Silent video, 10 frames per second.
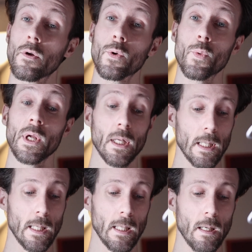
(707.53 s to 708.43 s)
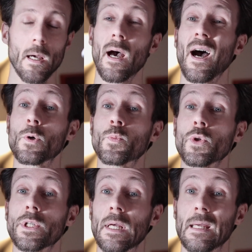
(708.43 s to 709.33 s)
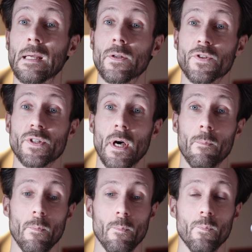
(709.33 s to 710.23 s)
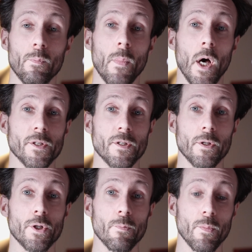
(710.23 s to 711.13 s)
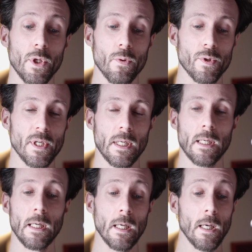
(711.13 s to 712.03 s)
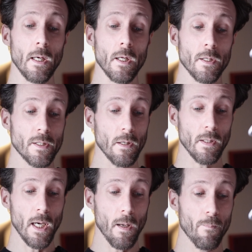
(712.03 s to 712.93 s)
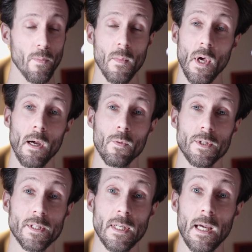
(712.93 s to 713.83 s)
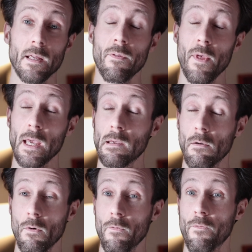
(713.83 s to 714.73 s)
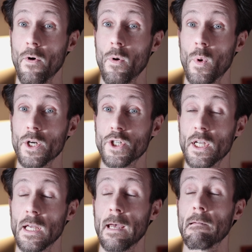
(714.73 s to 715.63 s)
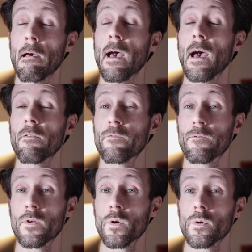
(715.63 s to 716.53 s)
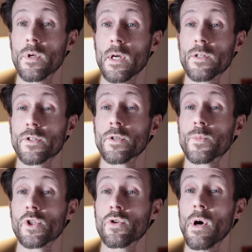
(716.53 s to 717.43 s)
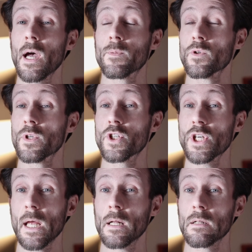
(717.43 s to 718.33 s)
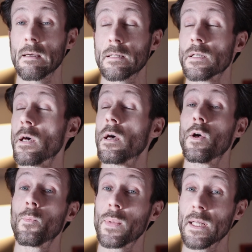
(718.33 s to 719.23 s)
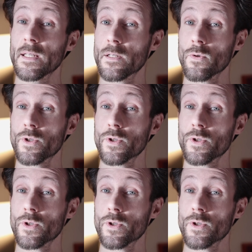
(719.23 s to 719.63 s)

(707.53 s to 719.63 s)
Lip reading: really outputting some mastered music. So yeah, I would say thank you for watching, and have you not subscribed to the channel yet, please do